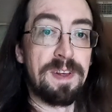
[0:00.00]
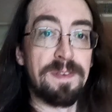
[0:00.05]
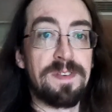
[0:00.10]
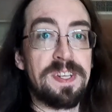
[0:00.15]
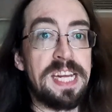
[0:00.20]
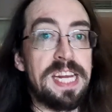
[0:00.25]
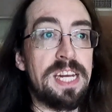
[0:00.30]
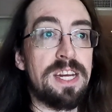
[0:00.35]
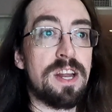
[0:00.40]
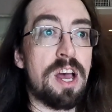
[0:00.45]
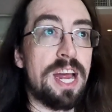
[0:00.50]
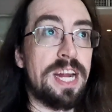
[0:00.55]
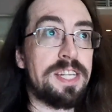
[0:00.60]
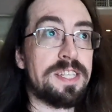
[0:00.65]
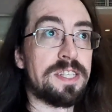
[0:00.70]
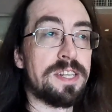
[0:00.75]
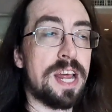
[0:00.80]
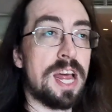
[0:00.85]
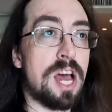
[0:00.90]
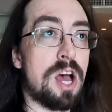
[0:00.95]
15
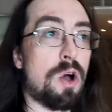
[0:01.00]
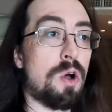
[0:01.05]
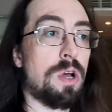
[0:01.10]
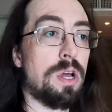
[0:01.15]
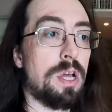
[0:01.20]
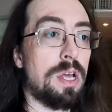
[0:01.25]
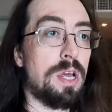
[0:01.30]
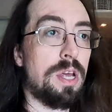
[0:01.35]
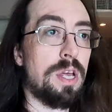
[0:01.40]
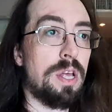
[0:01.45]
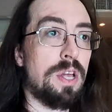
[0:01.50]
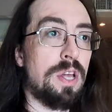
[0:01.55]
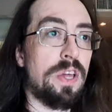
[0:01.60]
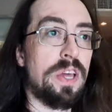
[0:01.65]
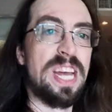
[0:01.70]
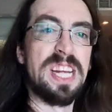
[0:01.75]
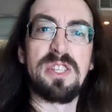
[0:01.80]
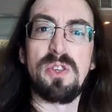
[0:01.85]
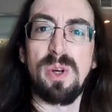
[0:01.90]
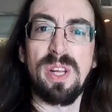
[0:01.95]
nights now,
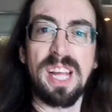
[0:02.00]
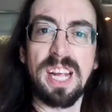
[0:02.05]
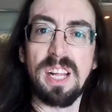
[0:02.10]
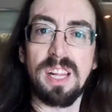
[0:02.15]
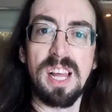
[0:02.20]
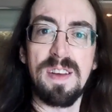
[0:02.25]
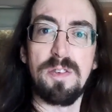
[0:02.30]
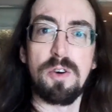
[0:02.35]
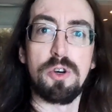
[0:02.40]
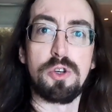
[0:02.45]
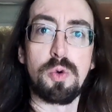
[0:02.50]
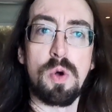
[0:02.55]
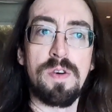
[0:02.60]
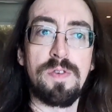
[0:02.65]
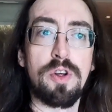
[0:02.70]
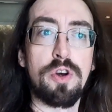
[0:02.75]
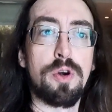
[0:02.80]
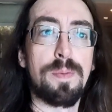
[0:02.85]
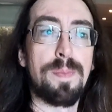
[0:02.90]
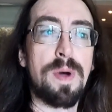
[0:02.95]
it's only like $1,100
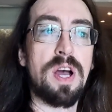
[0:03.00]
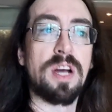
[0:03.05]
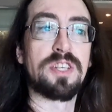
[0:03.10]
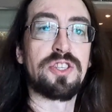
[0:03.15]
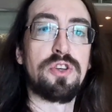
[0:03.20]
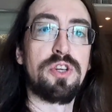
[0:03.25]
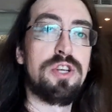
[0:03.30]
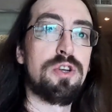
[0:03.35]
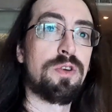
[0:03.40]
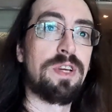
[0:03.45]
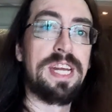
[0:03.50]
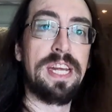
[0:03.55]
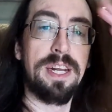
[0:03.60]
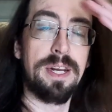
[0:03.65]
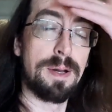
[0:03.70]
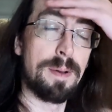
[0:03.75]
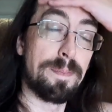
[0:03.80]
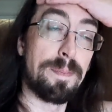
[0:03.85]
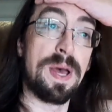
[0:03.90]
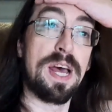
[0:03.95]
or $1,200. So you're
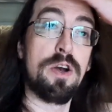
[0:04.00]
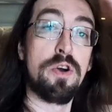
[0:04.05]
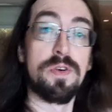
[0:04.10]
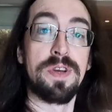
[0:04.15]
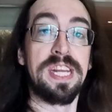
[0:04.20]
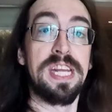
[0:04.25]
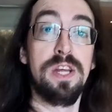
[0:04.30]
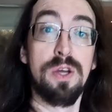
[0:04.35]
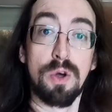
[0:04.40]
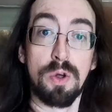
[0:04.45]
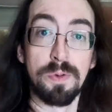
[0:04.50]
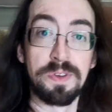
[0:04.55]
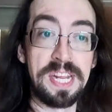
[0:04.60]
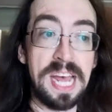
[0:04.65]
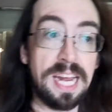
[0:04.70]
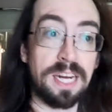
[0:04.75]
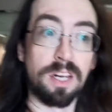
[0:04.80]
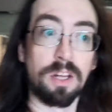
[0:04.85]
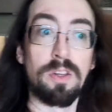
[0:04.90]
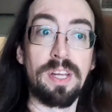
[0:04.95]
getting a better deal
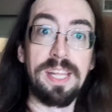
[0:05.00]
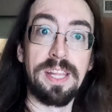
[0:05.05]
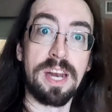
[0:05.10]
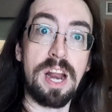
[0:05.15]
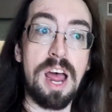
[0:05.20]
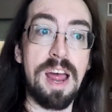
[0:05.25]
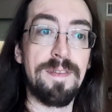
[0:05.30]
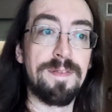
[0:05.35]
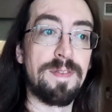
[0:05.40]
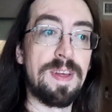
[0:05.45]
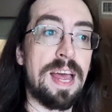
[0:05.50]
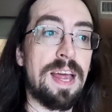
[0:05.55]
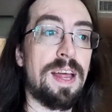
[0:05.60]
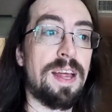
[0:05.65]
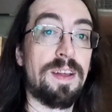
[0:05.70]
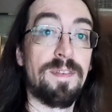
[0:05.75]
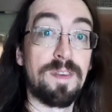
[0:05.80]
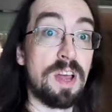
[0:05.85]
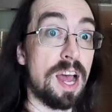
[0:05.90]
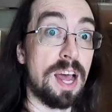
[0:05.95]
technically than I've
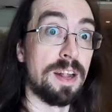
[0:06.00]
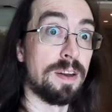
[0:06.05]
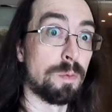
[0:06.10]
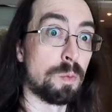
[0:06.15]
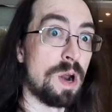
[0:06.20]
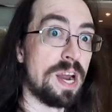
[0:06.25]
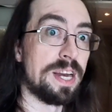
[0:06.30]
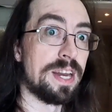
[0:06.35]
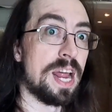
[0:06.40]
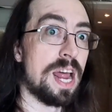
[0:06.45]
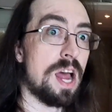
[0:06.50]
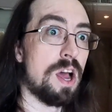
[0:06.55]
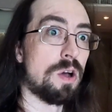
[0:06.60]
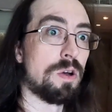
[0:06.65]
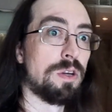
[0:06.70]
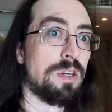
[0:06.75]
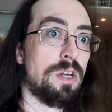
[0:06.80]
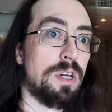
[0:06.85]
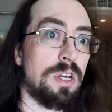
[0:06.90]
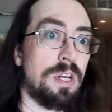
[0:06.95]
got right
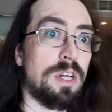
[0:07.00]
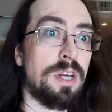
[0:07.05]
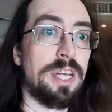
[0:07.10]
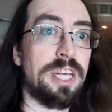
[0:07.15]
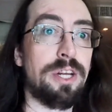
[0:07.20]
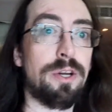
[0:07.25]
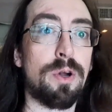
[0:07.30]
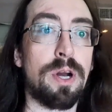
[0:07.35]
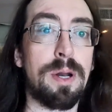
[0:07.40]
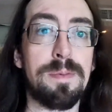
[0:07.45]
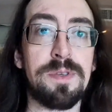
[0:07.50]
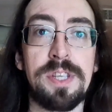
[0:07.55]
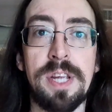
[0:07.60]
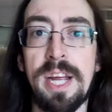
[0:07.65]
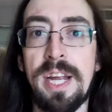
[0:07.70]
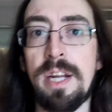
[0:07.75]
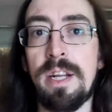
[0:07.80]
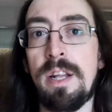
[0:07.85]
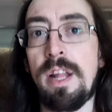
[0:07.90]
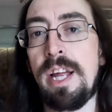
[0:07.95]
now. You know what I'm
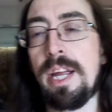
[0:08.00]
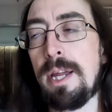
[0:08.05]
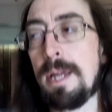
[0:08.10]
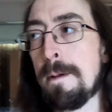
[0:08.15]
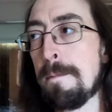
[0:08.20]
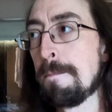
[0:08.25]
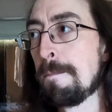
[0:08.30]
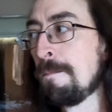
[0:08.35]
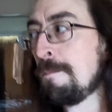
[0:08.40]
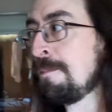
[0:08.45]
saying? Like,